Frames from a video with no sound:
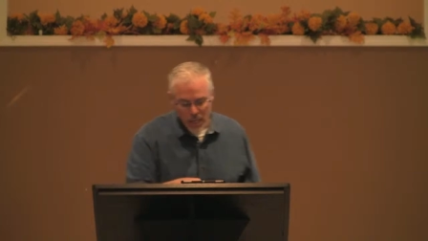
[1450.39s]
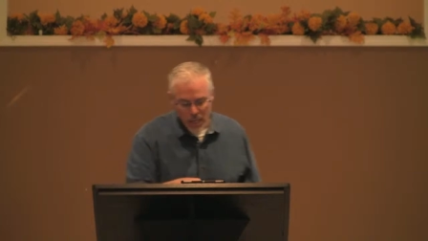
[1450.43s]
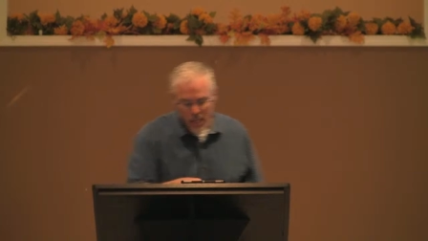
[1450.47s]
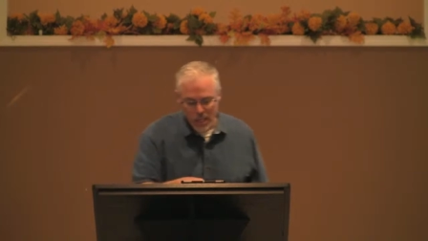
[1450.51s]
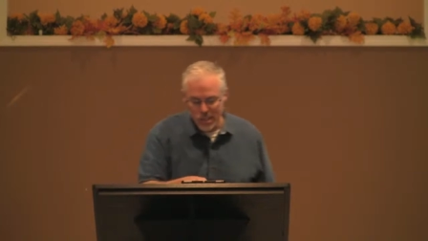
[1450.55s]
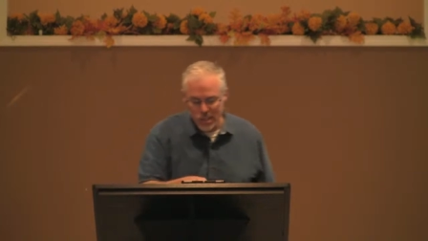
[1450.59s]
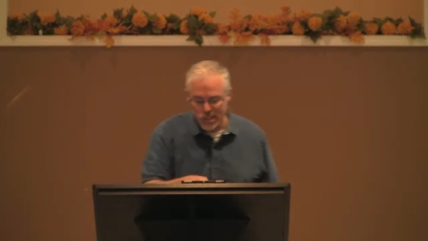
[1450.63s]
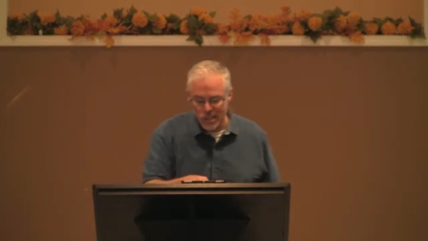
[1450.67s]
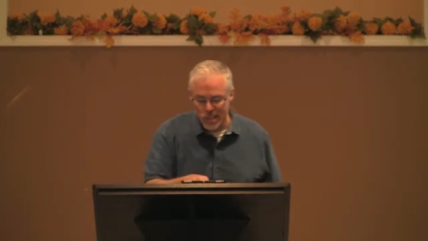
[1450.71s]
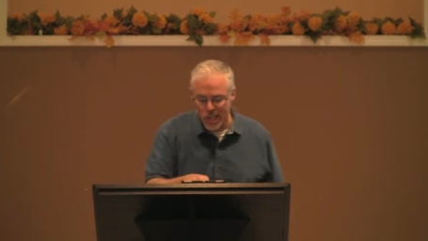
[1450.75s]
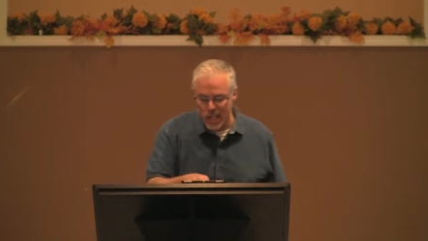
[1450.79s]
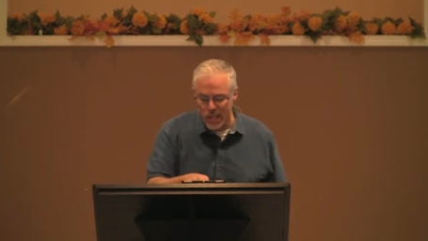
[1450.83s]

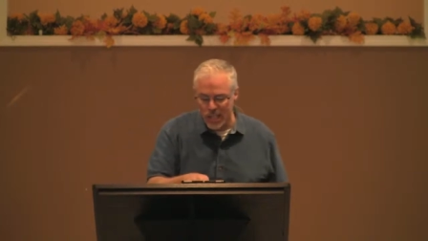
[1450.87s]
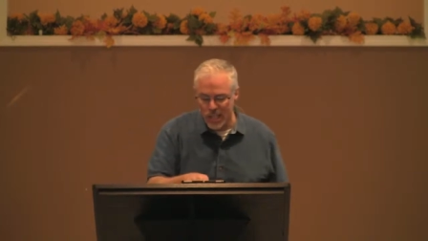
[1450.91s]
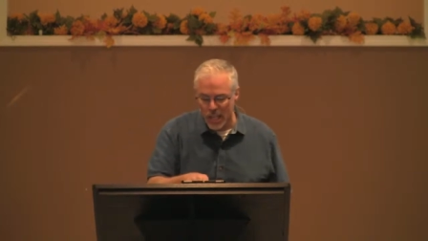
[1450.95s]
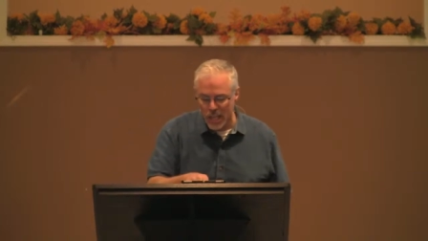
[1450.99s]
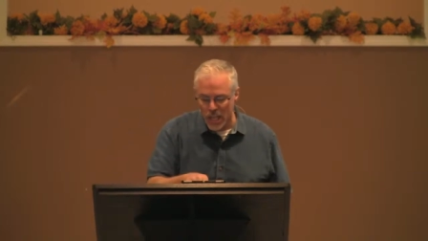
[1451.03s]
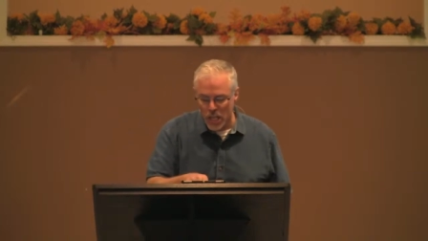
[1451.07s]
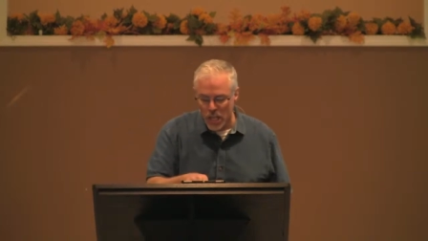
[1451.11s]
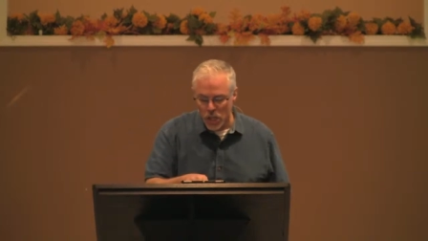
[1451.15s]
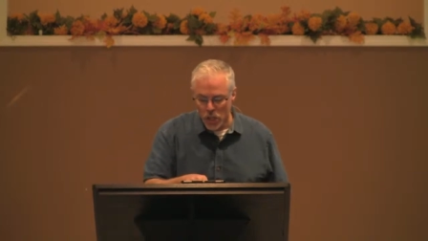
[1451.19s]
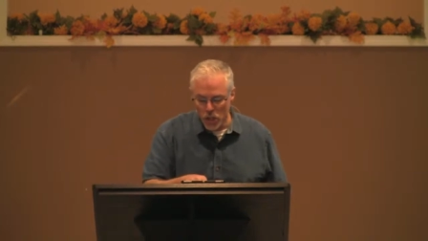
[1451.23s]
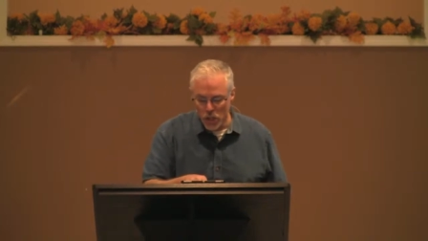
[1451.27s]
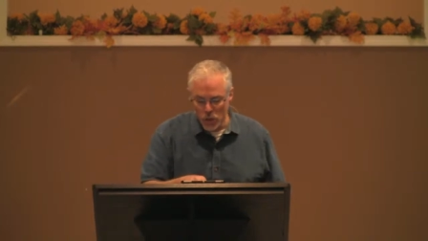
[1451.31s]
He said,
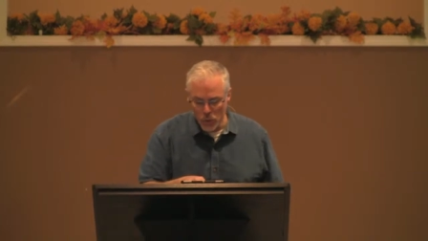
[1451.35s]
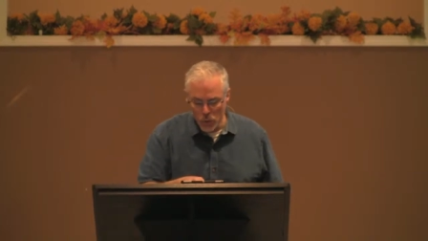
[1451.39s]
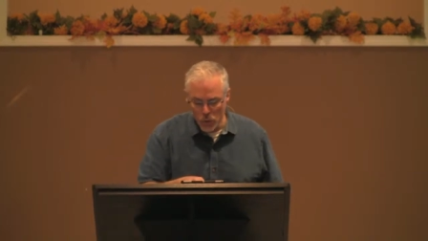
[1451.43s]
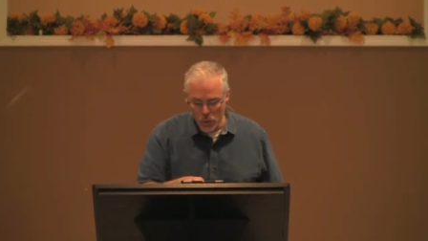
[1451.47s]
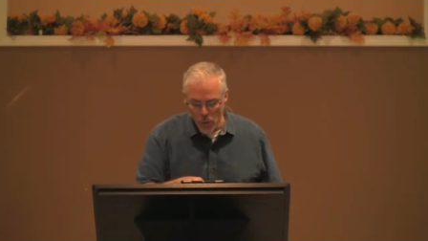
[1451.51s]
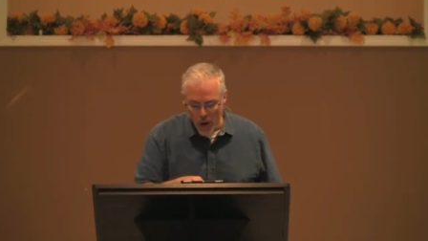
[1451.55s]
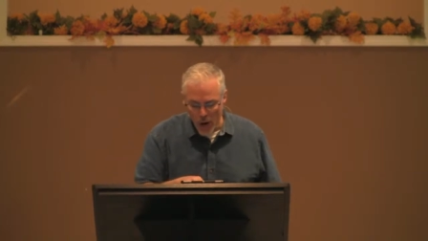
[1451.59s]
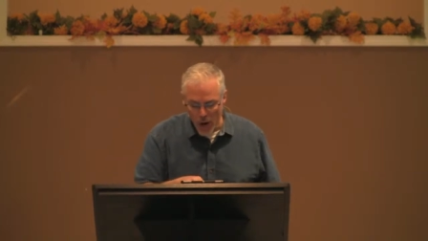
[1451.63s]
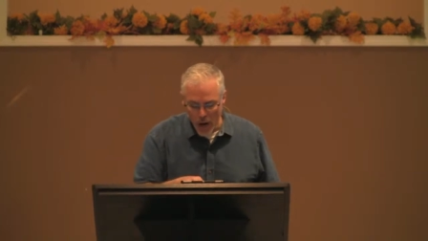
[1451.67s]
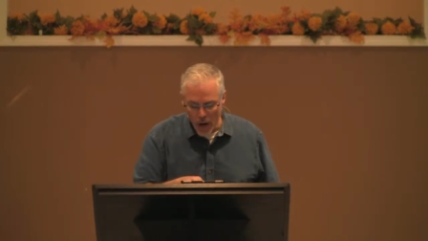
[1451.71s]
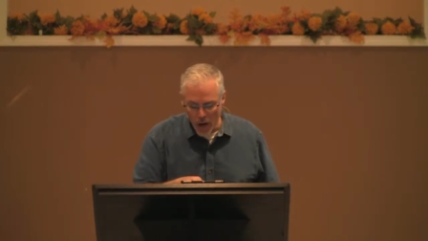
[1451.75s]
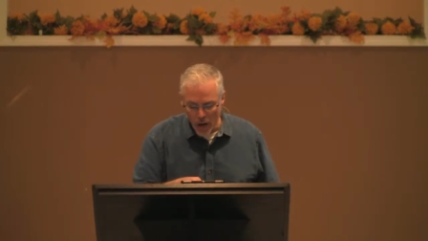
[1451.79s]

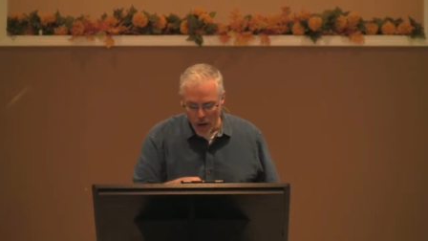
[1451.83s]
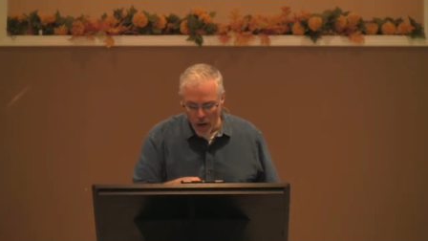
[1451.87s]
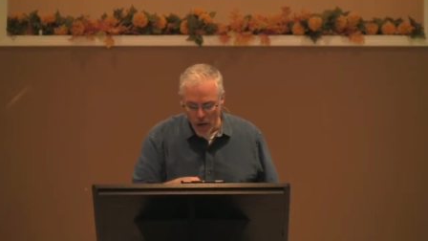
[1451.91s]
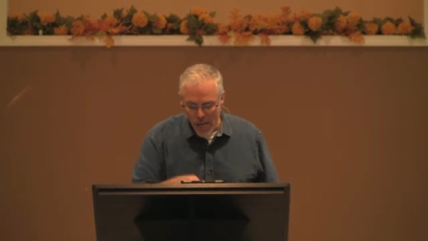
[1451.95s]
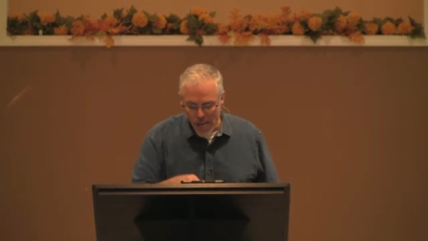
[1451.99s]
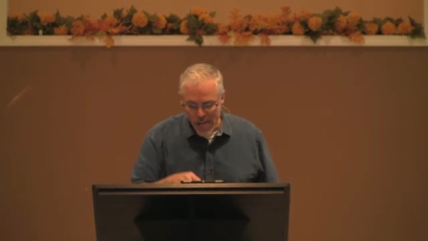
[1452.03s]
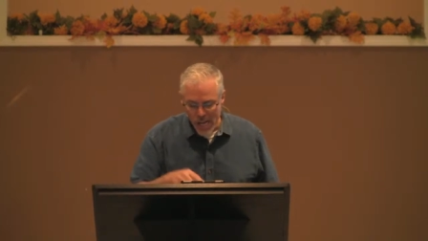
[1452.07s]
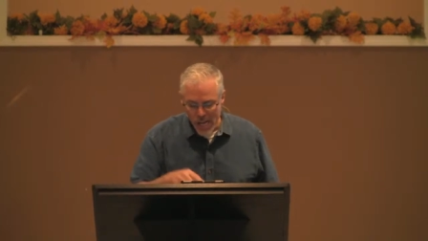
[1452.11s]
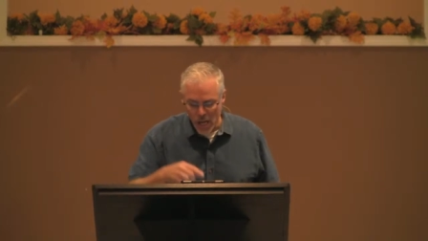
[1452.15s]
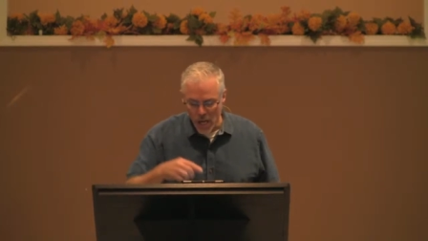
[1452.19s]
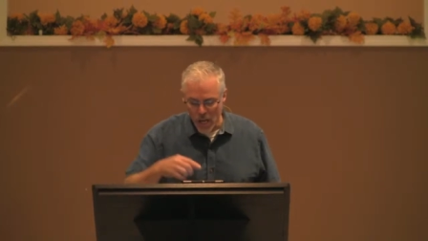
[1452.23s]
You are